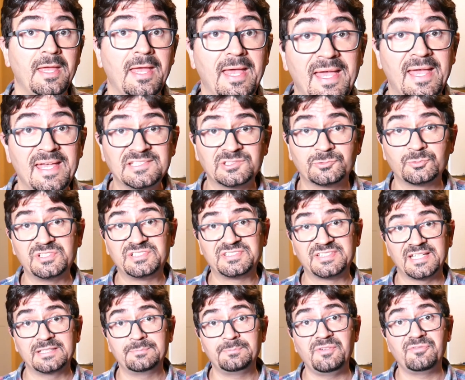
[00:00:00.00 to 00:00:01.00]
As we
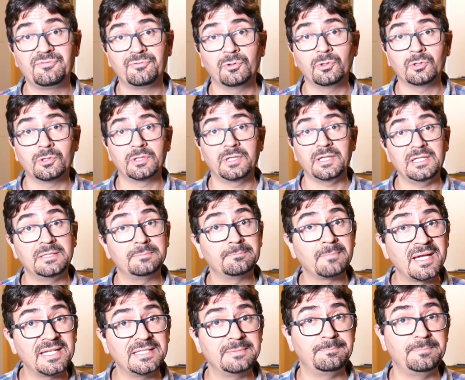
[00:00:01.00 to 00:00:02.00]
said before, it
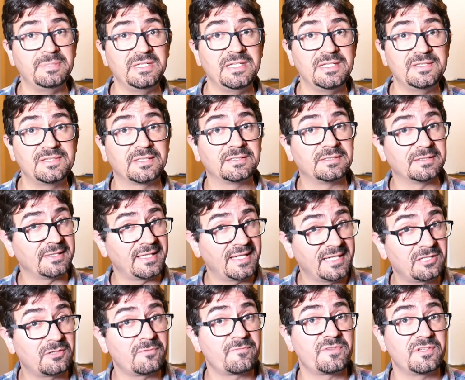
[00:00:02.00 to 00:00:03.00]
might be that the
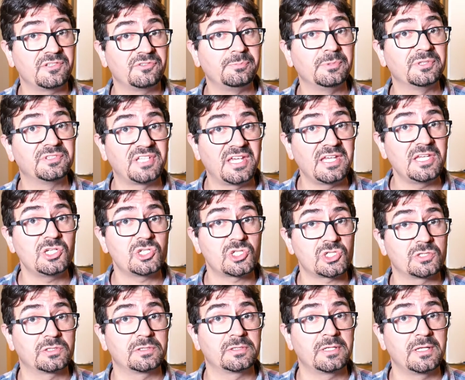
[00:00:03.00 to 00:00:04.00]
lack of this
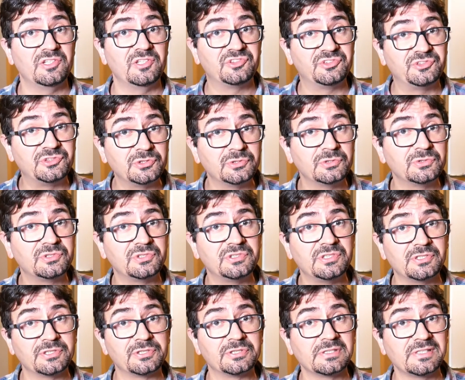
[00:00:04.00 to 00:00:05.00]
mutation is due to
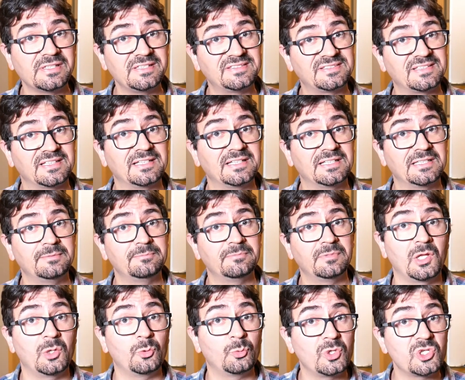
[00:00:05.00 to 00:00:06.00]
the early time
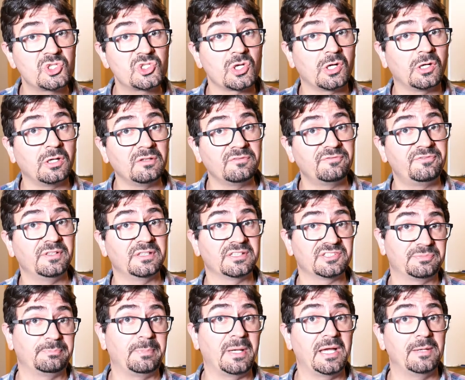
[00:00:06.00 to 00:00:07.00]
in which
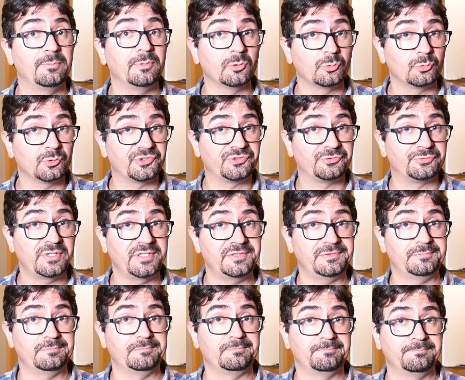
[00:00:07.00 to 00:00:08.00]
Ulfilas Bible was
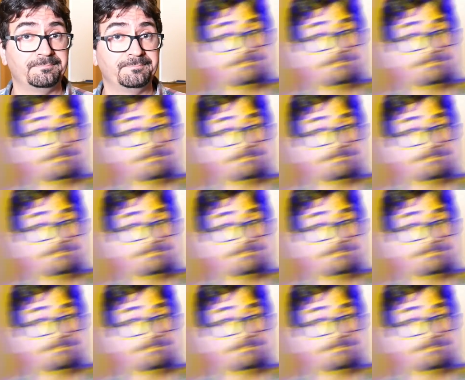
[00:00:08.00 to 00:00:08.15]
written.